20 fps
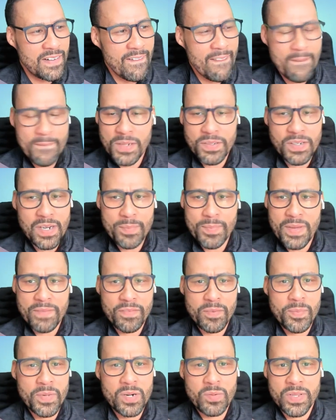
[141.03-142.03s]
I'm not
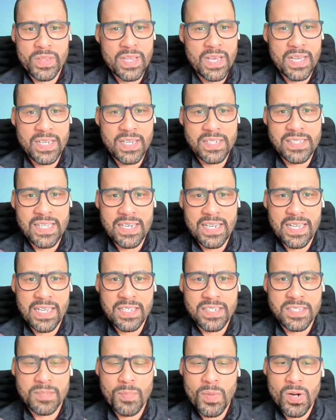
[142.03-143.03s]
familiar with that. Is that like a
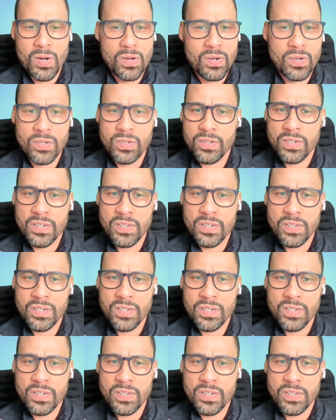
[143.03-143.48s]
small?